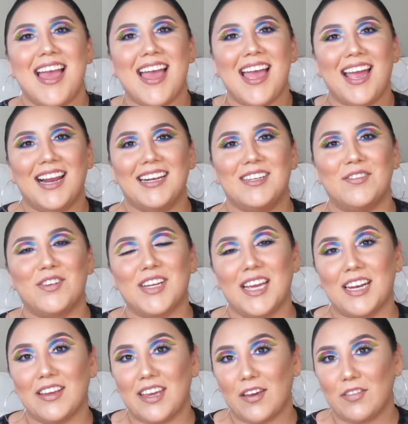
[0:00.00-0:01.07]
and don't
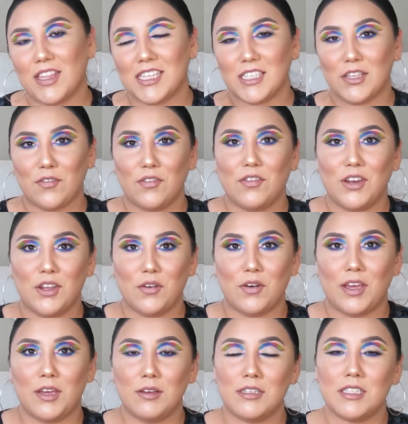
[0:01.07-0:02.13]
forget to give this video
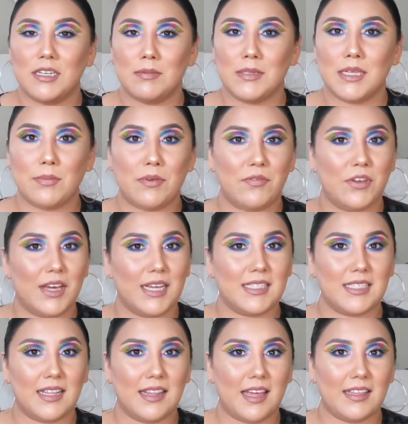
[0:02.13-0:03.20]
a huge thumbs up if you
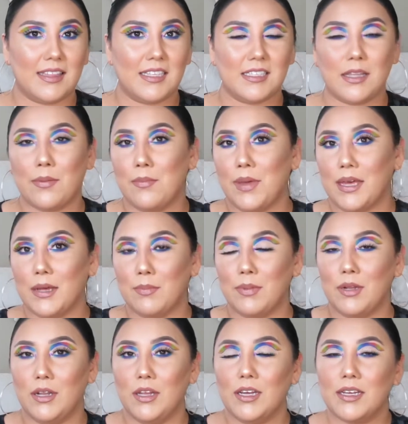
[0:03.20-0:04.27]
guys like this makeup
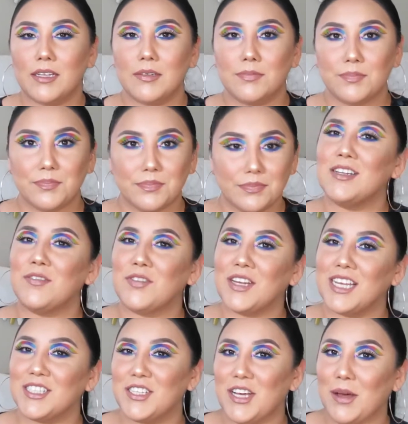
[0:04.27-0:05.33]
look, and don't
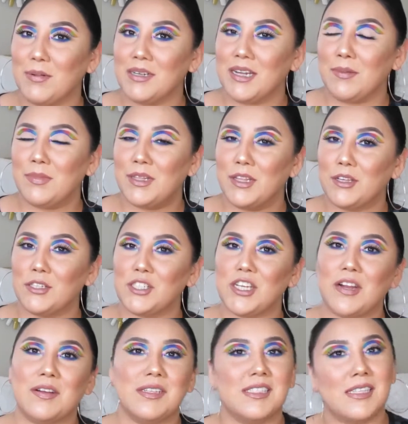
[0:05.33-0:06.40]
forget to comment down below
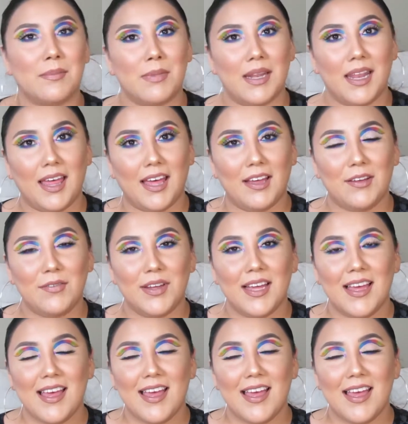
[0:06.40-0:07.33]
sharing some love.